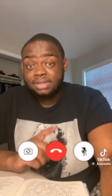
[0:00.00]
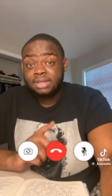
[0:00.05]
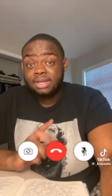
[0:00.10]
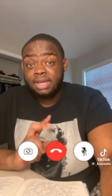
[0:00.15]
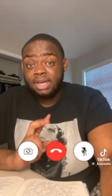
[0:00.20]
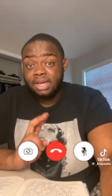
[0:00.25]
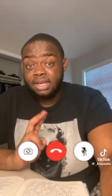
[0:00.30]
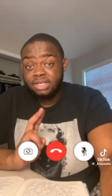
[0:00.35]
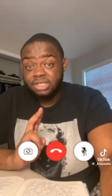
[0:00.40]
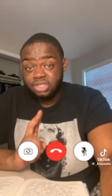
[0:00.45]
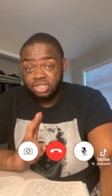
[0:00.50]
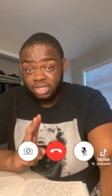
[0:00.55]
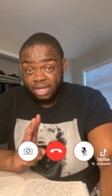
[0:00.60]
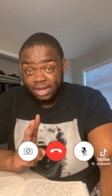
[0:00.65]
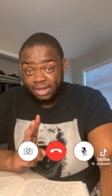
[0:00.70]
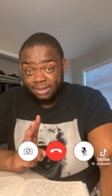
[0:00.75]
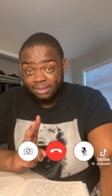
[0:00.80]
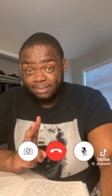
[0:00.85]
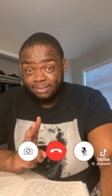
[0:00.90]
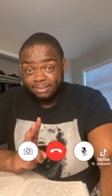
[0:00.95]
and
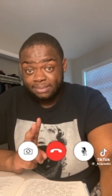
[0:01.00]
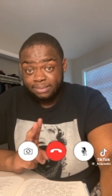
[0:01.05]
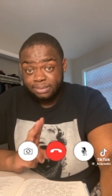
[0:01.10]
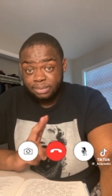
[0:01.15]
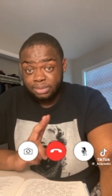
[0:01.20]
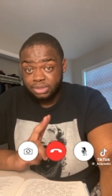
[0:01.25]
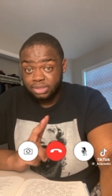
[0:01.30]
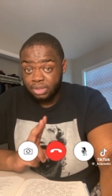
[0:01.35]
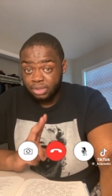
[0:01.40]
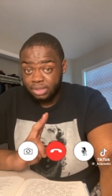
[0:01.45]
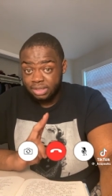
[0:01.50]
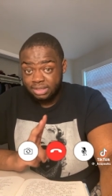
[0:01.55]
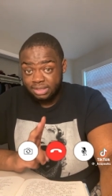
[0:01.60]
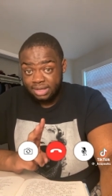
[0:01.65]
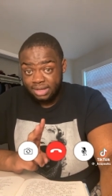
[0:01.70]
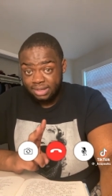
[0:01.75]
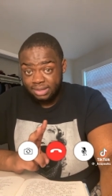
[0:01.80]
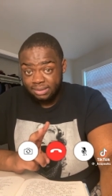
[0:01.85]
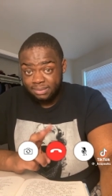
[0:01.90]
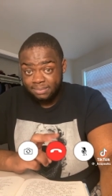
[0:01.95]
Jay started
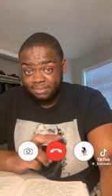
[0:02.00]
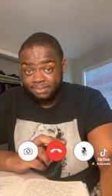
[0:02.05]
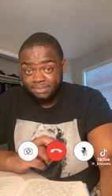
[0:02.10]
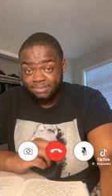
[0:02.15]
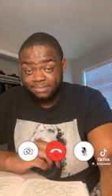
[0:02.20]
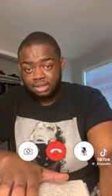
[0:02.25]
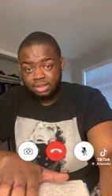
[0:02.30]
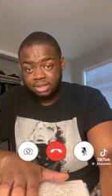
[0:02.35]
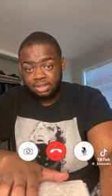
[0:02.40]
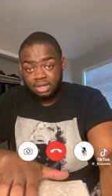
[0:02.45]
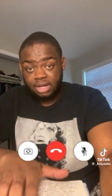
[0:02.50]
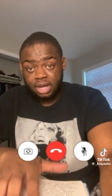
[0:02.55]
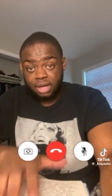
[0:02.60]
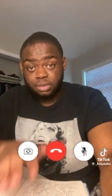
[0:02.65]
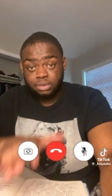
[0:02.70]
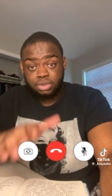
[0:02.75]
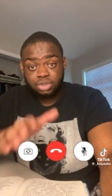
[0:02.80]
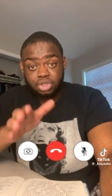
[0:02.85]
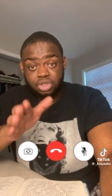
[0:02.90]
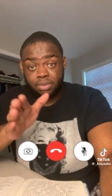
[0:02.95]
dating. Now,
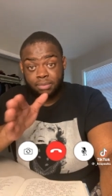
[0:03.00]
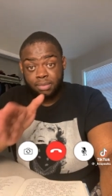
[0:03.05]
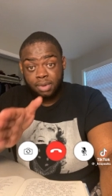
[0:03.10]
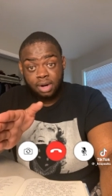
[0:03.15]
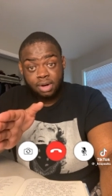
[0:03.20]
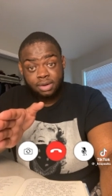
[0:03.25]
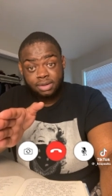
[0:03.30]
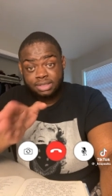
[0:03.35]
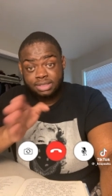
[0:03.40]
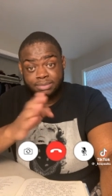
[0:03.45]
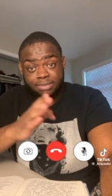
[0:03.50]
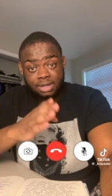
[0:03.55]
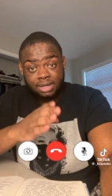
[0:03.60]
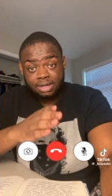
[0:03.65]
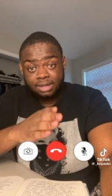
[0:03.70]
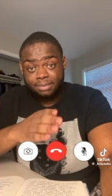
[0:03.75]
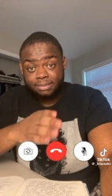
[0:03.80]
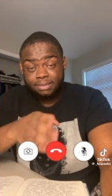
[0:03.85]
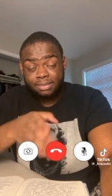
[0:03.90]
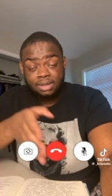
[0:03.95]
Jamari's
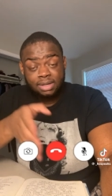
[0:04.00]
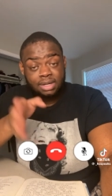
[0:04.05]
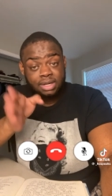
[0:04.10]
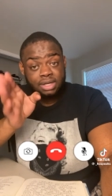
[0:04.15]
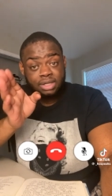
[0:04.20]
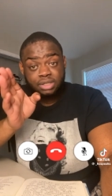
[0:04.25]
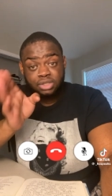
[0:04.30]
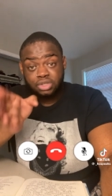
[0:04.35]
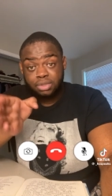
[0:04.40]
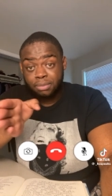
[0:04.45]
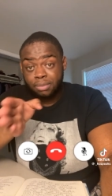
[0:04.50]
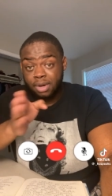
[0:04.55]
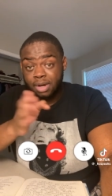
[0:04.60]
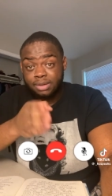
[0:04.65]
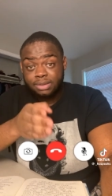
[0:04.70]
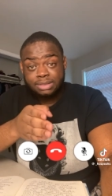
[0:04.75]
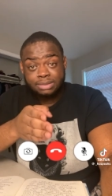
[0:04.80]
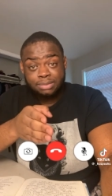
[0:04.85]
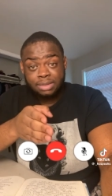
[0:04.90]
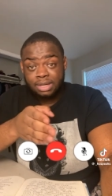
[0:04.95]

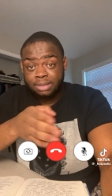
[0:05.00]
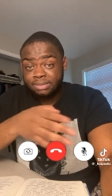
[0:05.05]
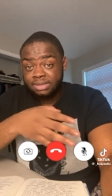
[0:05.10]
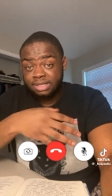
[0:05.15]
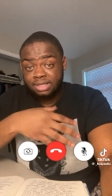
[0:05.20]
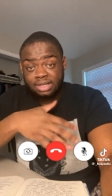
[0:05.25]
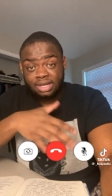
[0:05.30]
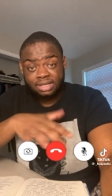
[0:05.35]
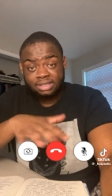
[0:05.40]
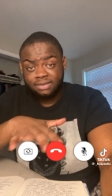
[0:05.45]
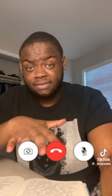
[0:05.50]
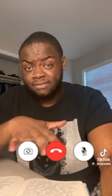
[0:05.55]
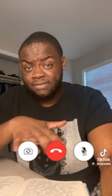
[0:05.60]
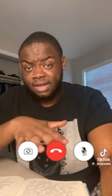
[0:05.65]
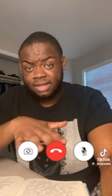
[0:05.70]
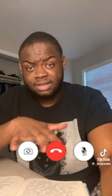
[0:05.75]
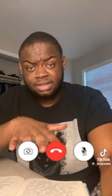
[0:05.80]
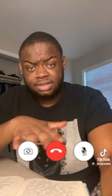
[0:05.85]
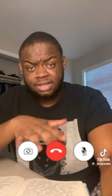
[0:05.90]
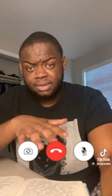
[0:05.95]
mom didn't like the
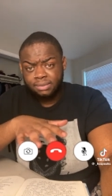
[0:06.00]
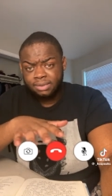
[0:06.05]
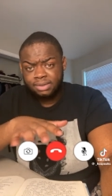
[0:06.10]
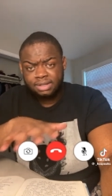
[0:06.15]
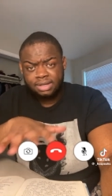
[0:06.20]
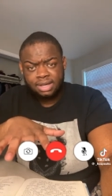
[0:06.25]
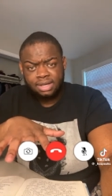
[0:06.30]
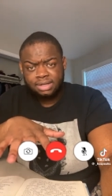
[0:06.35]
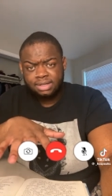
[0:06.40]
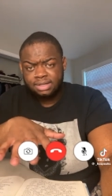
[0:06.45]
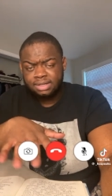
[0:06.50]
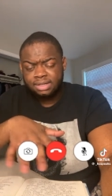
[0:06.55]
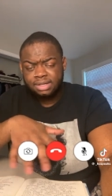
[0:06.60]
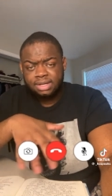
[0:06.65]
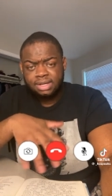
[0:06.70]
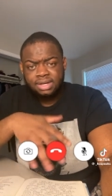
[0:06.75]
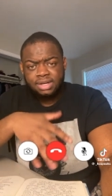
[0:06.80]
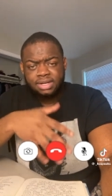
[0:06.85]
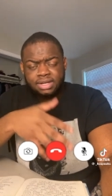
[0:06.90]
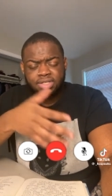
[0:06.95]
fact that they were dating.
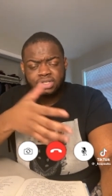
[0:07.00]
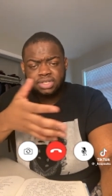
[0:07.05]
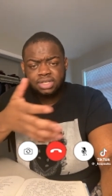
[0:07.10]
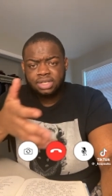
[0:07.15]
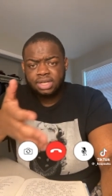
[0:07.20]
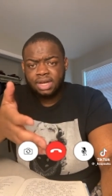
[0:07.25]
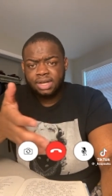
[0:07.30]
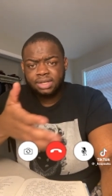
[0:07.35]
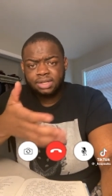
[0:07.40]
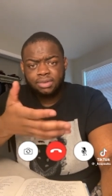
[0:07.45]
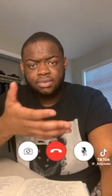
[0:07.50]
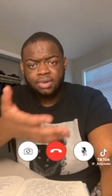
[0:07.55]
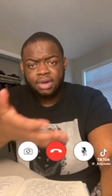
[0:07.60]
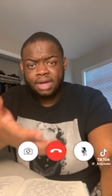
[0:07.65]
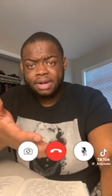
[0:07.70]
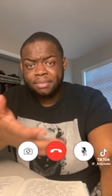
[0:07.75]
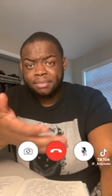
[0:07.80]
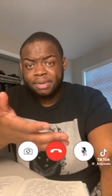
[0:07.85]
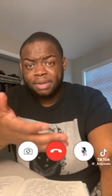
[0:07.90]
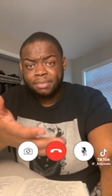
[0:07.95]
Because she like, you got
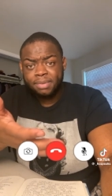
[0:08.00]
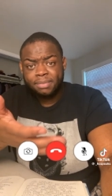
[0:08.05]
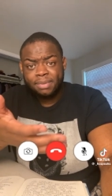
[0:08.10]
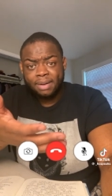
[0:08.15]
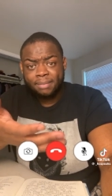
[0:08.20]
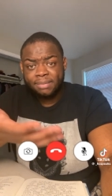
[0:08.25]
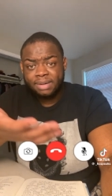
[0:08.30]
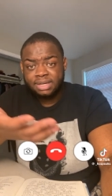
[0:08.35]
a baby by my